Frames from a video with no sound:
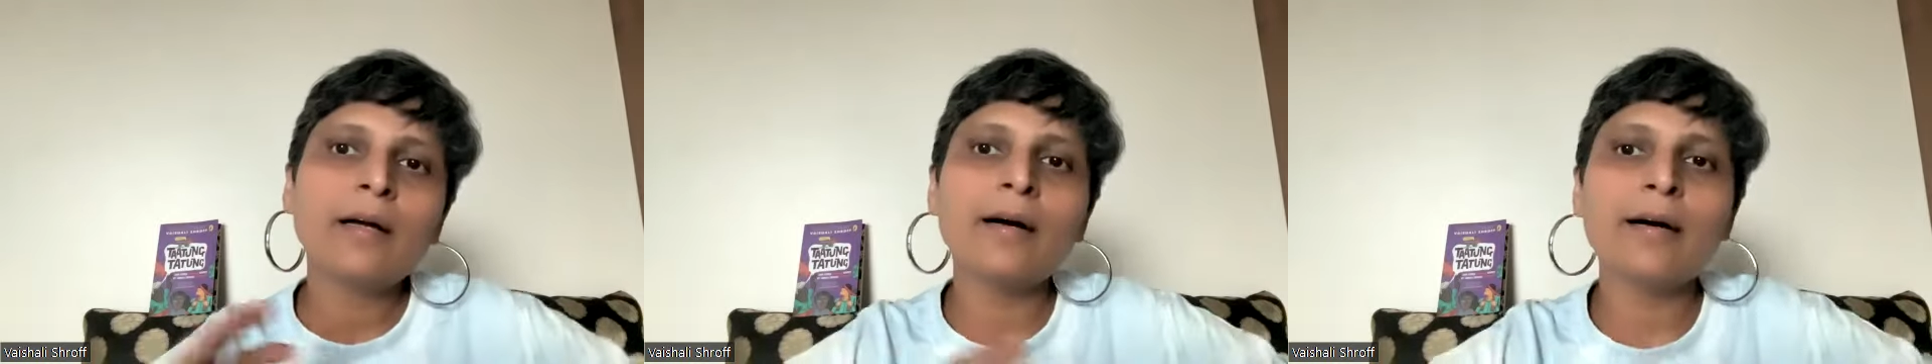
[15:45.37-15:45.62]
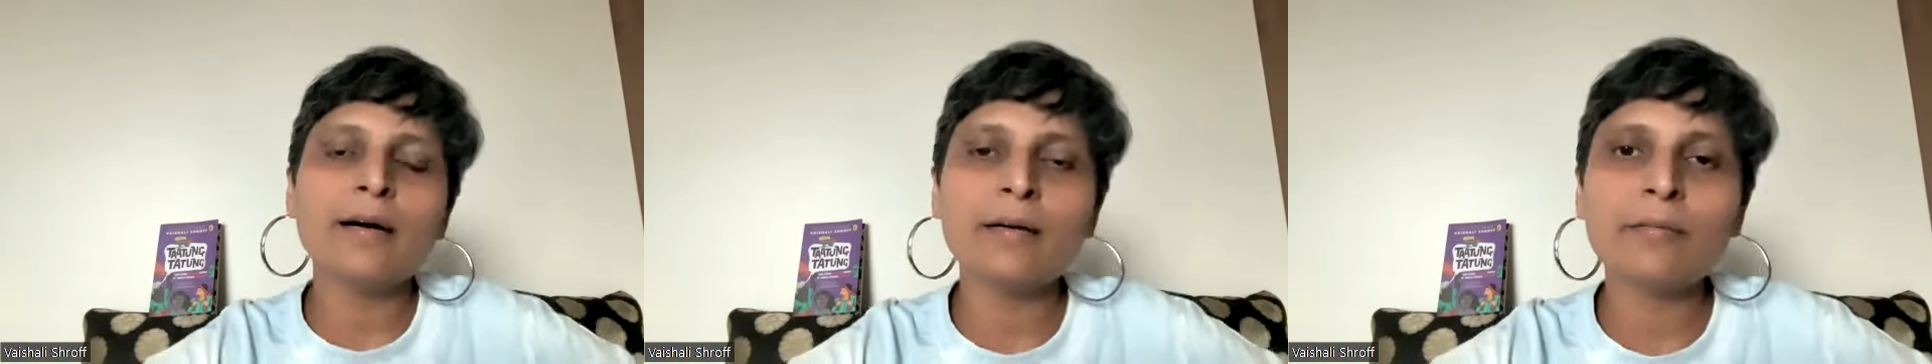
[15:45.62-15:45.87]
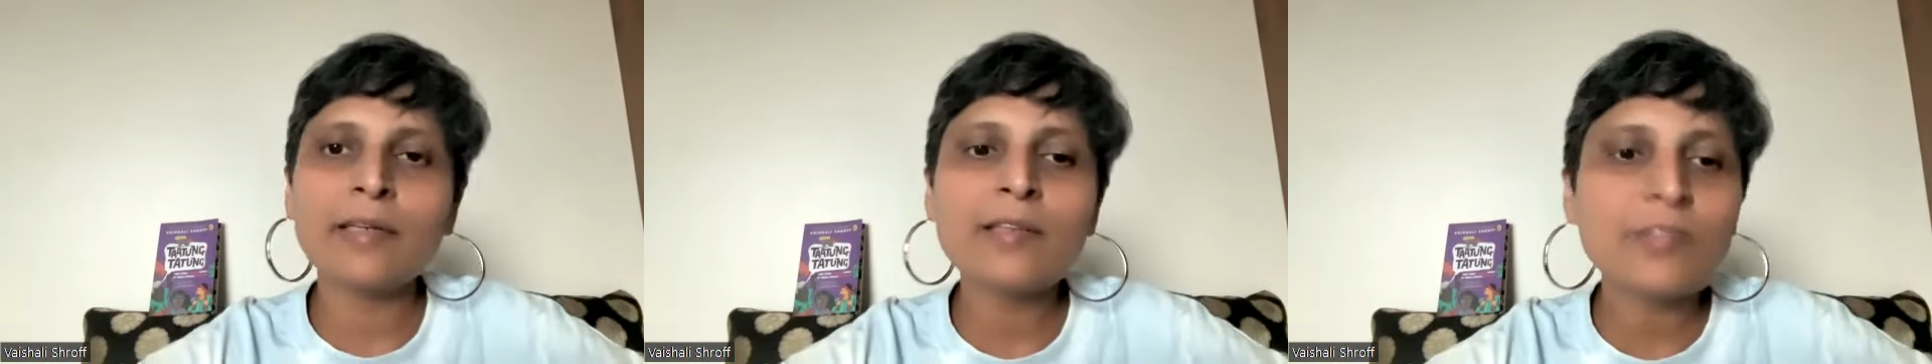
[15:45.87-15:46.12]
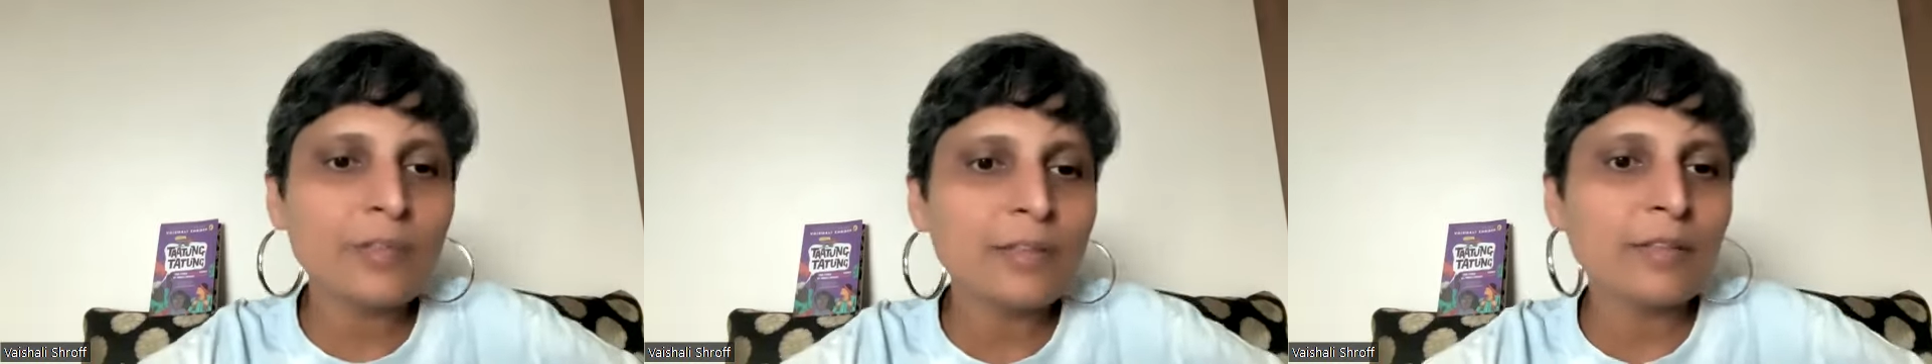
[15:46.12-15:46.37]
uh,
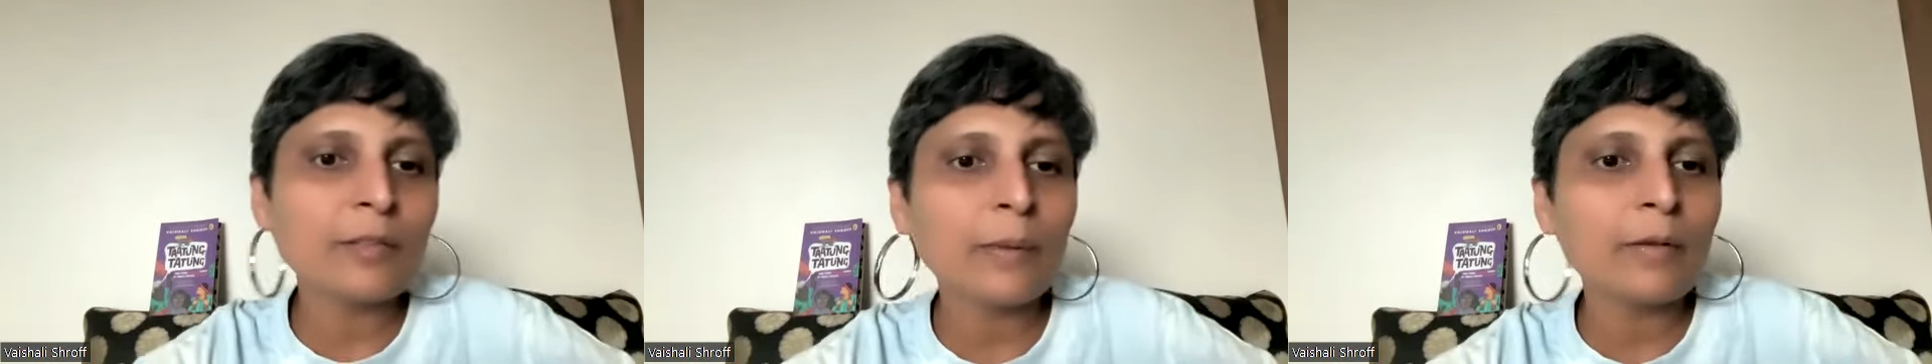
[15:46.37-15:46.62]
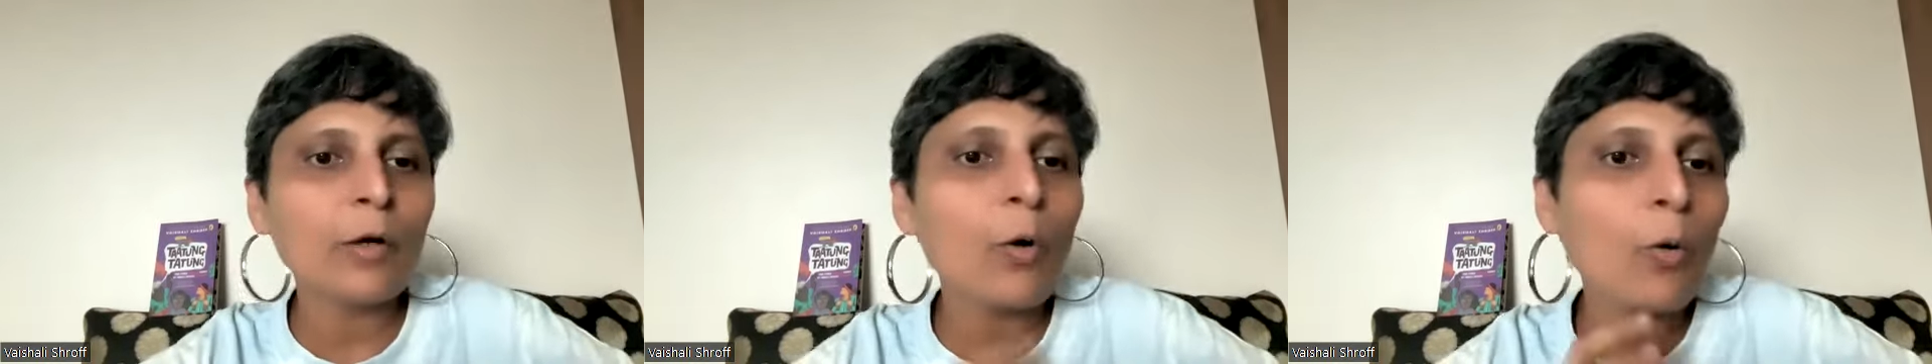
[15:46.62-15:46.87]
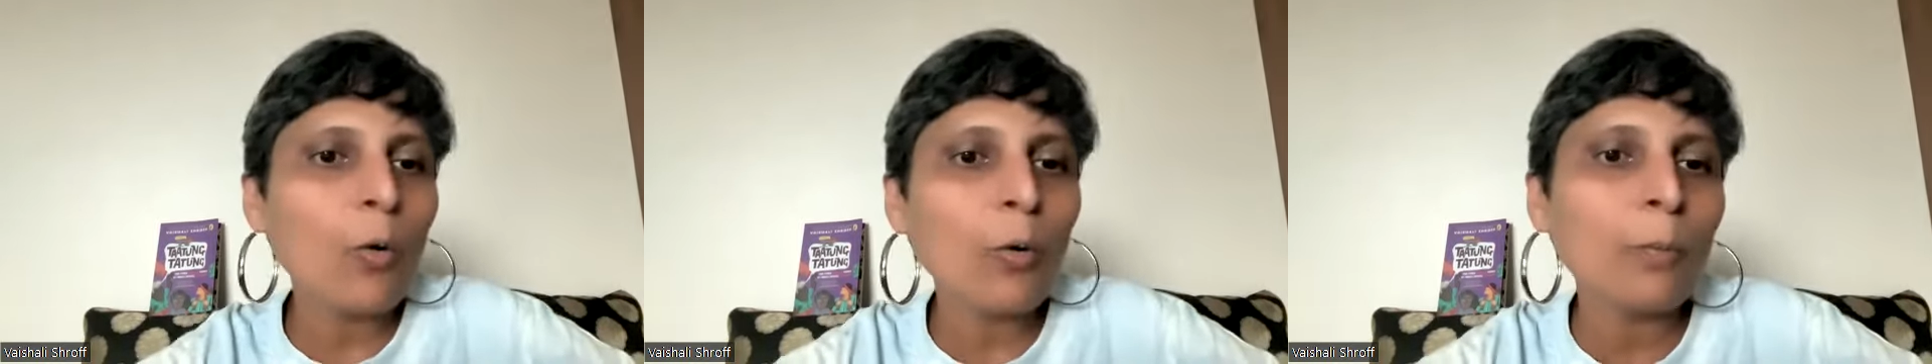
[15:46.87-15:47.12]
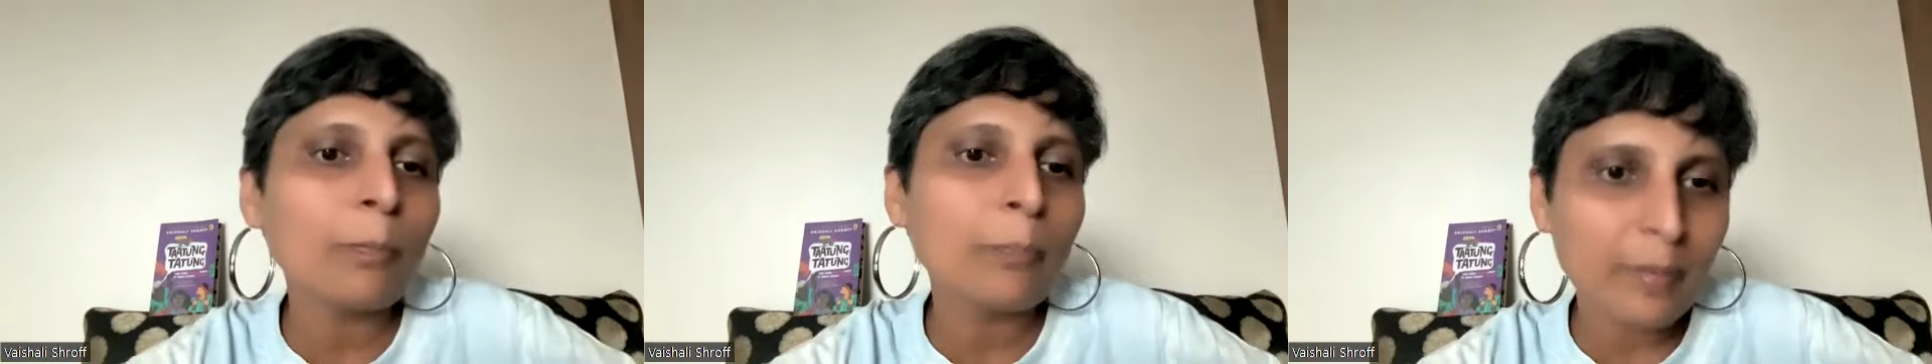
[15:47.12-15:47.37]
is written with the
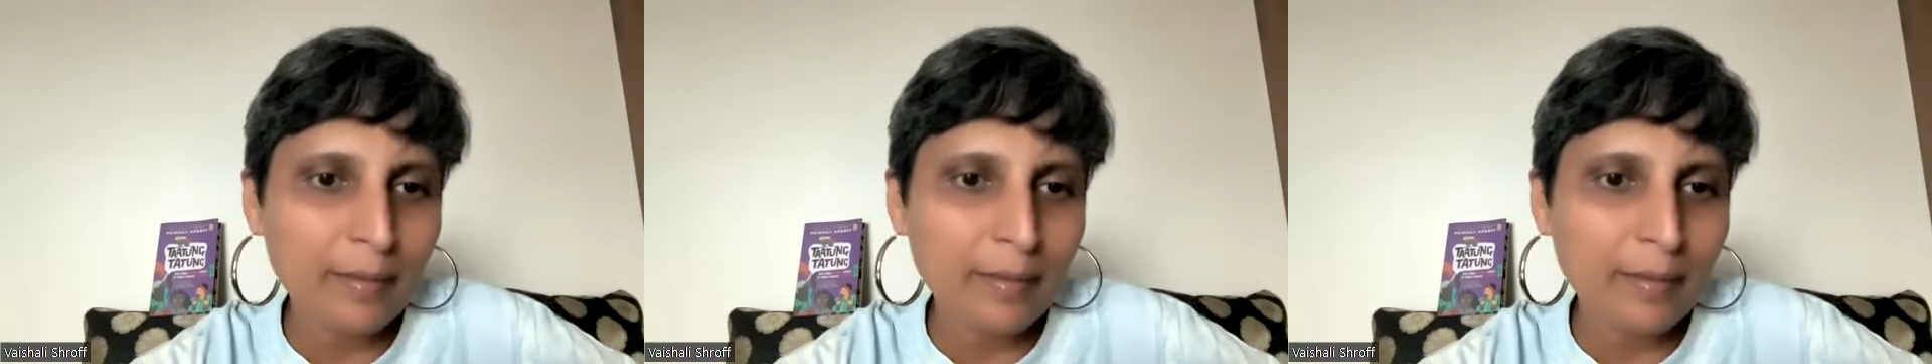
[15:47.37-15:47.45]
hope